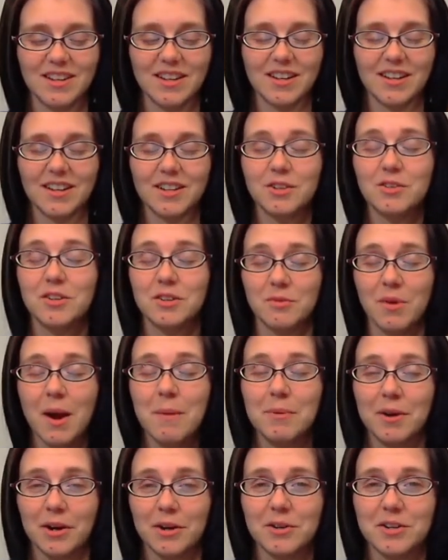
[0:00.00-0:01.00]

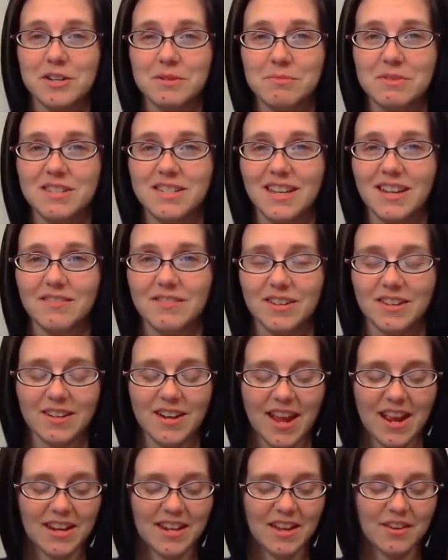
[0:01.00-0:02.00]
Eve
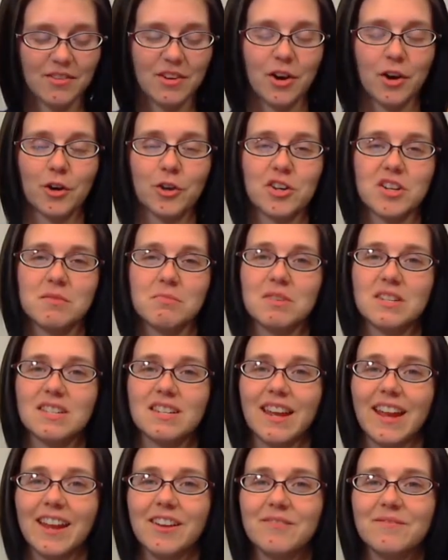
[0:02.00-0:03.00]
and give it on
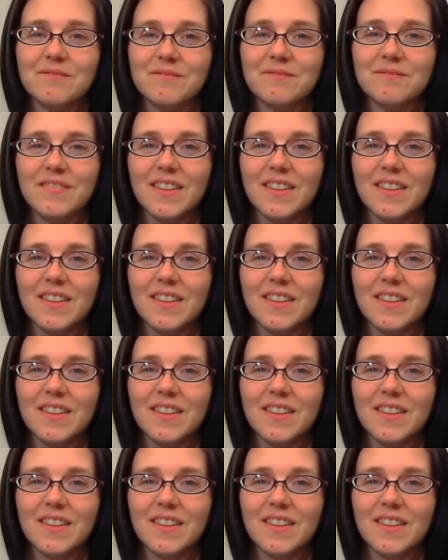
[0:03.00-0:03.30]
Christmas Day.